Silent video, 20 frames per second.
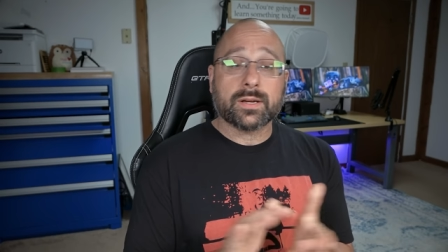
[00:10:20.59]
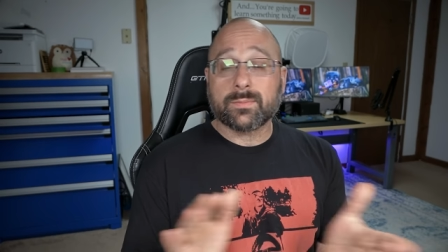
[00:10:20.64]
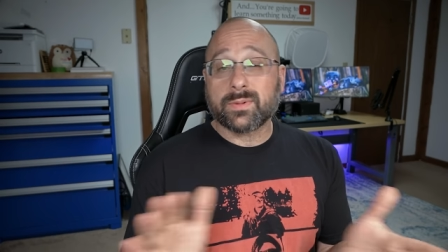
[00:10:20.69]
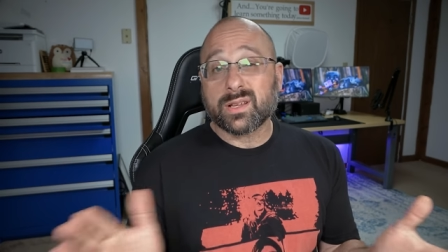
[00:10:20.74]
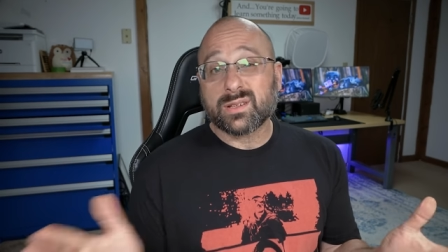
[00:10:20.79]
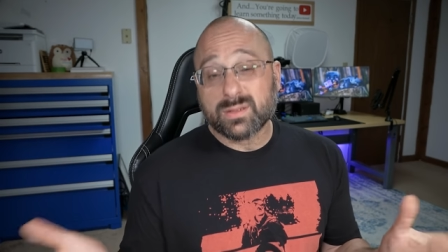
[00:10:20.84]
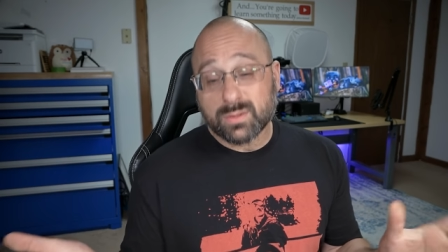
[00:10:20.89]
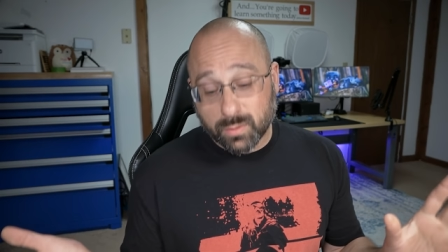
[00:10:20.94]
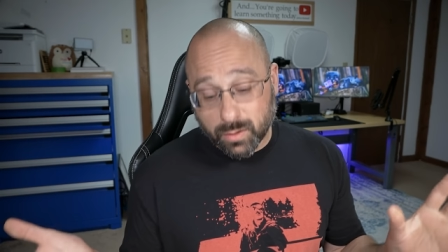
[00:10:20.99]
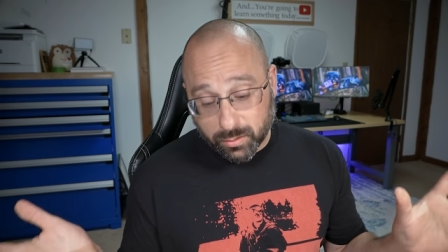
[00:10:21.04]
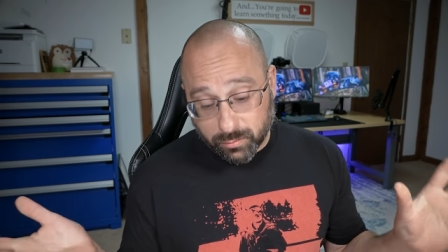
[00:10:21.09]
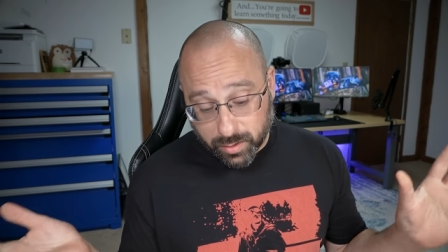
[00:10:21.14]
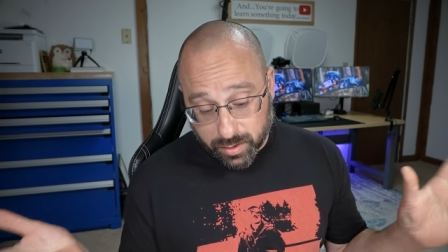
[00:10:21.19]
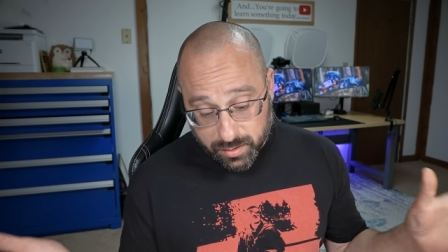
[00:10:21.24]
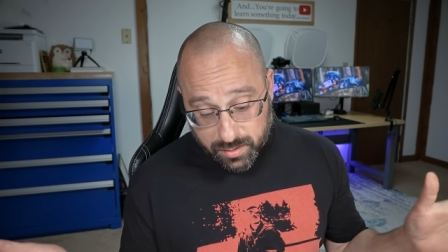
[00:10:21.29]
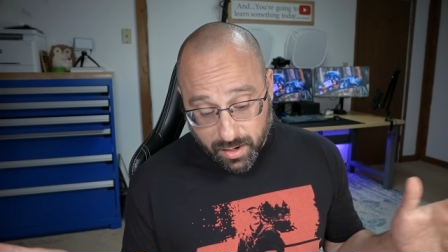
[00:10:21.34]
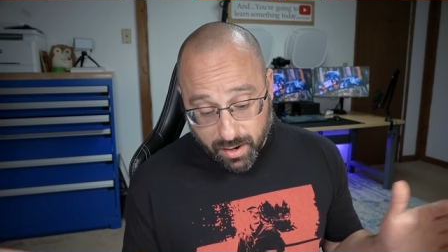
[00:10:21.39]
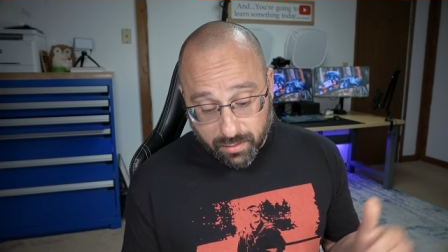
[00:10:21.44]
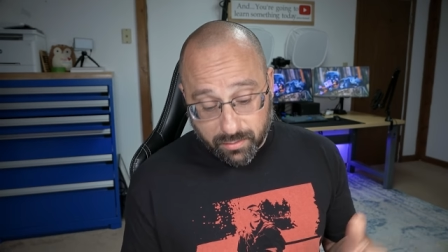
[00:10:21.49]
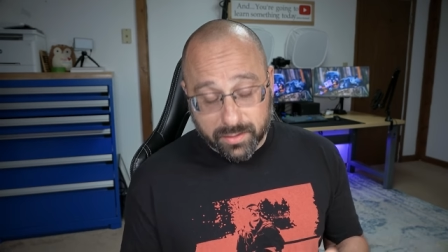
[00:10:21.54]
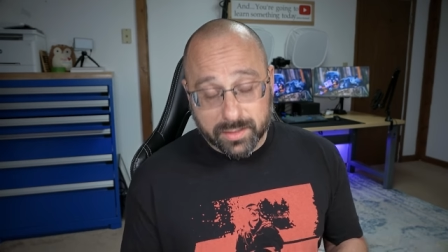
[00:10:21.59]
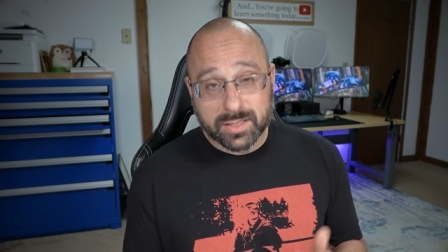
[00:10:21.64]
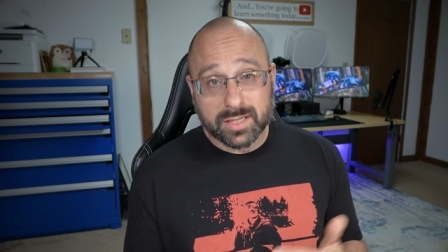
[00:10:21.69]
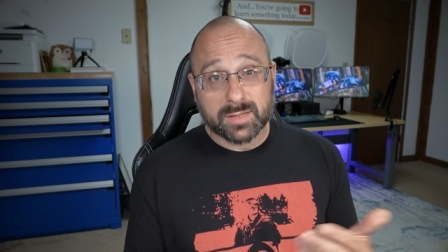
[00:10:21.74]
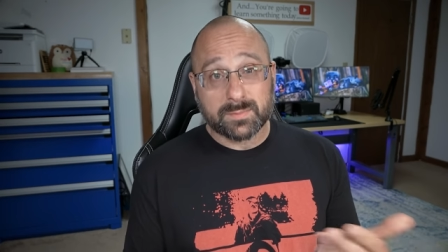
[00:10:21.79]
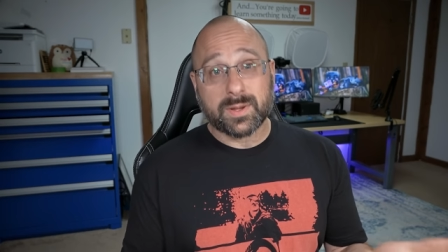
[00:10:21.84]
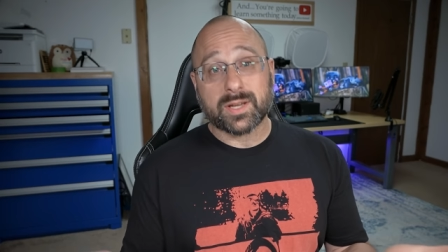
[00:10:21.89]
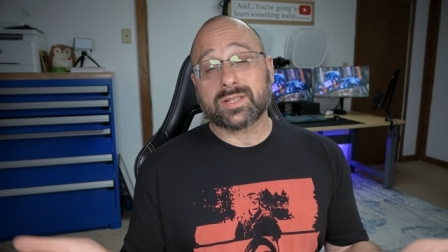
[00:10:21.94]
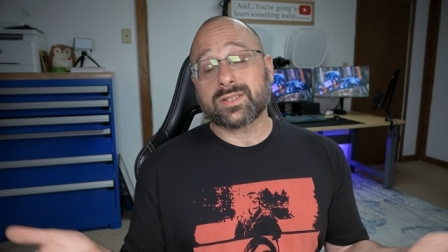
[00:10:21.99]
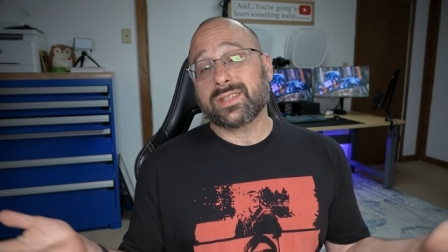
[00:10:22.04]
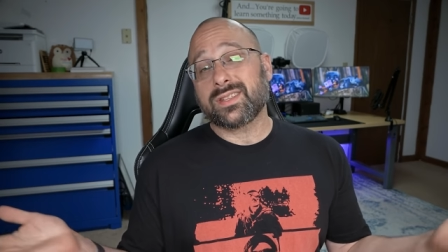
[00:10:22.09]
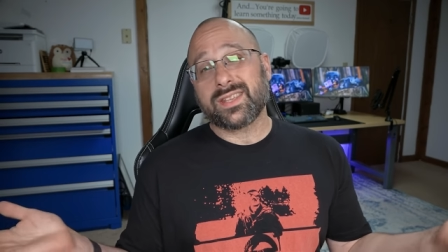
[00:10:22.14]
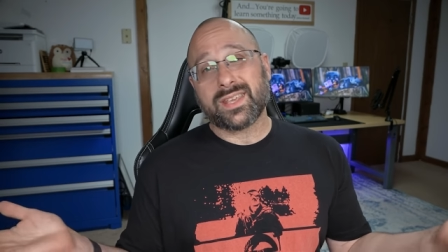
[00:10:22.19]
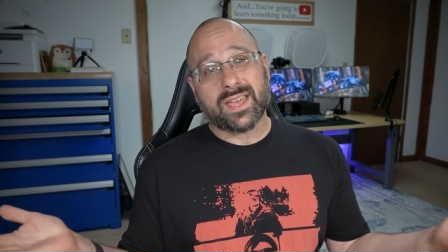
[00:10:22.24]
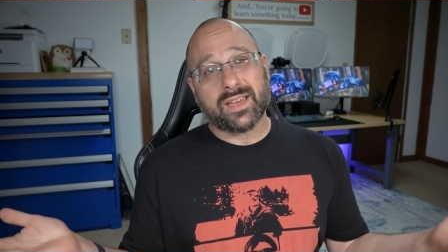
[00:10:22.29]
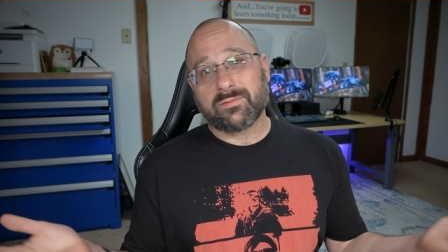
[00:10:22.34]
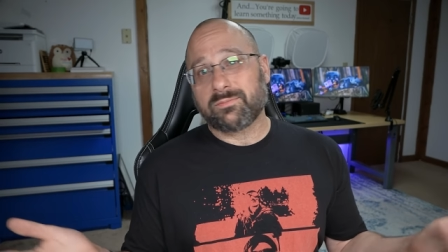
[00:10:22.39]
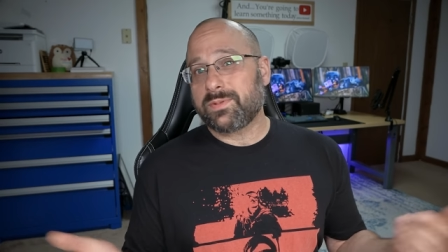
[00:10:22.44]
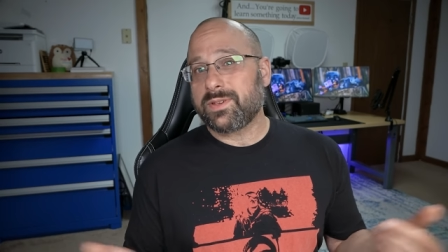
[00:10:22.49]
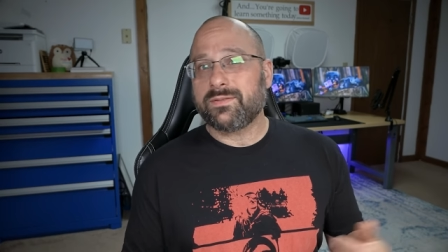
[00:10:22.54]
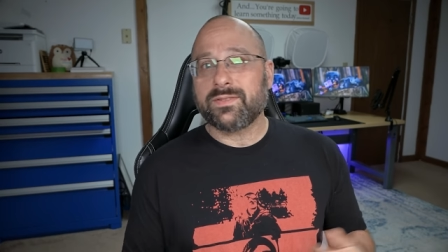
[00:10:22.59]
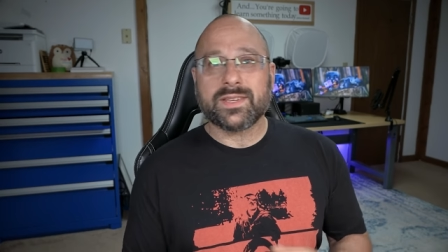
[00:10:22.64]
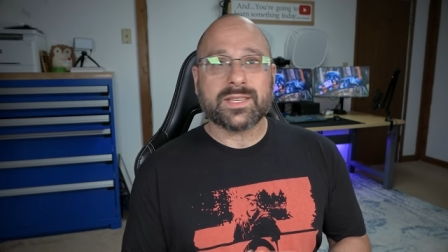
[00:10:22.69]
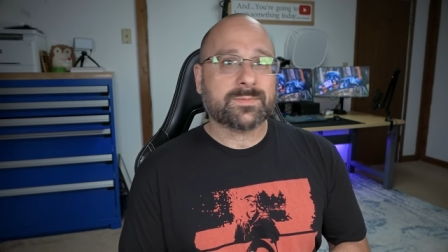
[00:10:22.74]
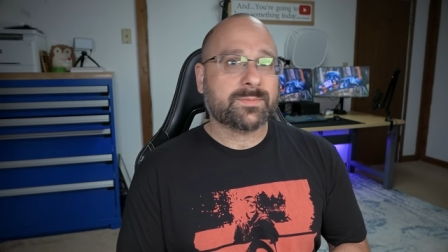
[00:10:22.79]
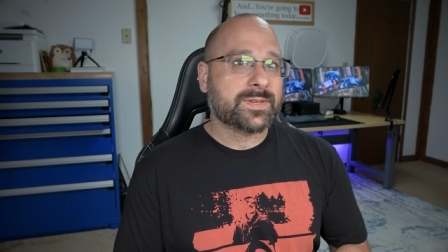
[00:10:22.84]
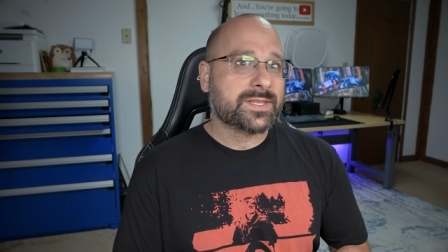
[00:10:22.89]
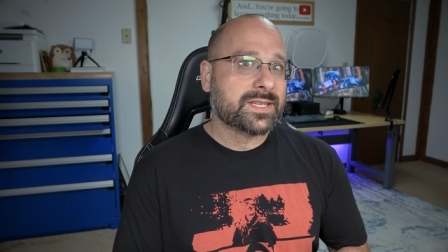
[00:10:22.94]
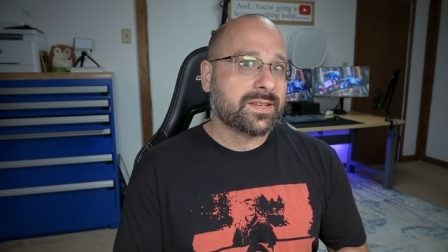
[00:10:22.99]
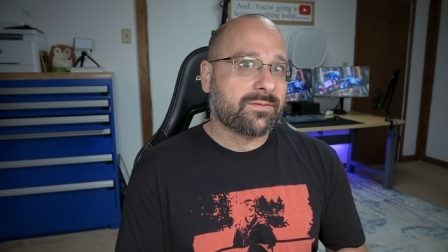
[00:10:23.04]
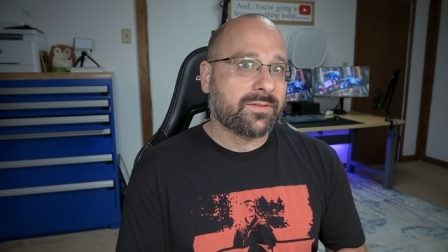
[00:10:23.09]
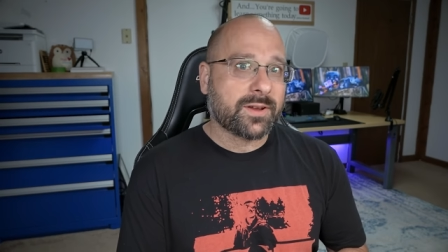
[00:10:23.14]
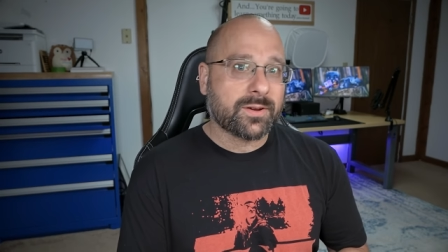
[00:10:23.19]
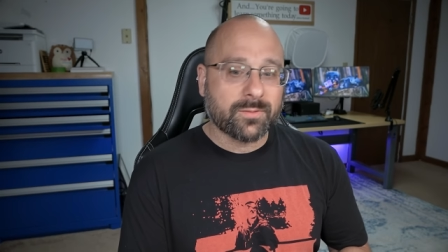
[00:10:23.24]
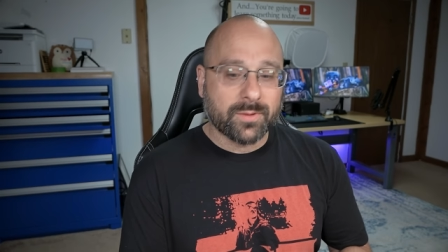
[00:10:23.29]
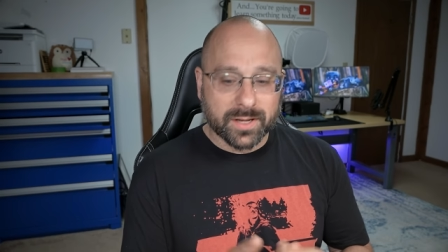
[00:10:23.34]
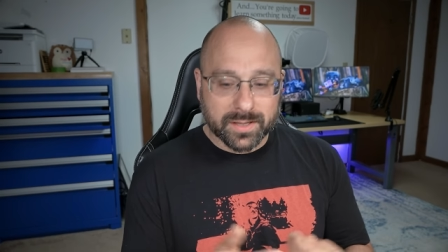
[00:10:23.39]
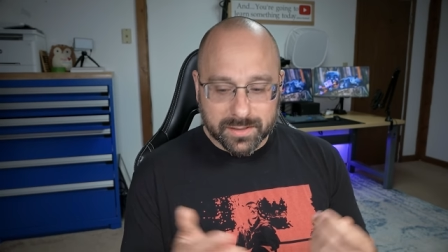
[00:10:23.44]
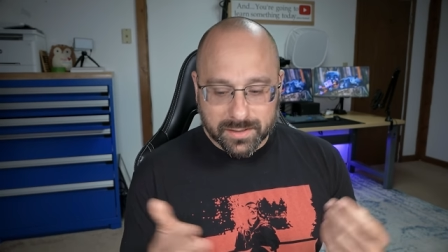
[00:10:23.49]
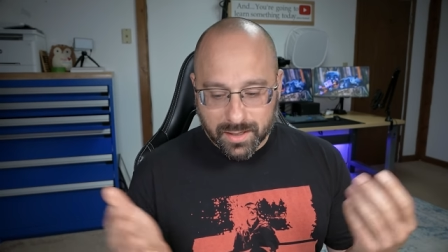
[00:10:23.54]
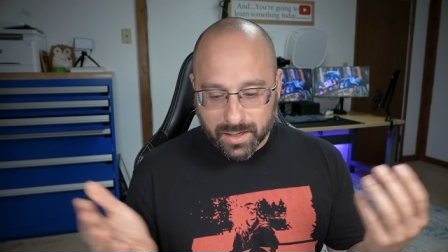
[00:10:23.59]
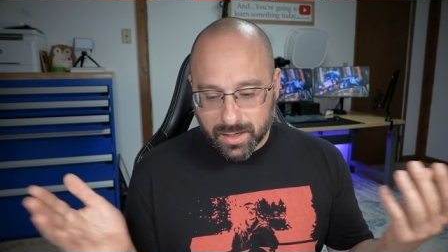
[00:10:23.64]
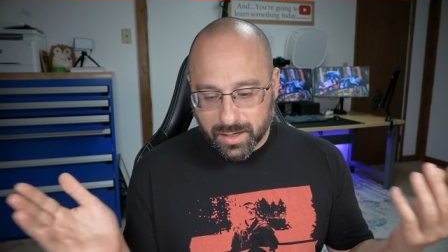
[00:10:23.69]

But I do want to acknowledge, especially the F P V specific ones,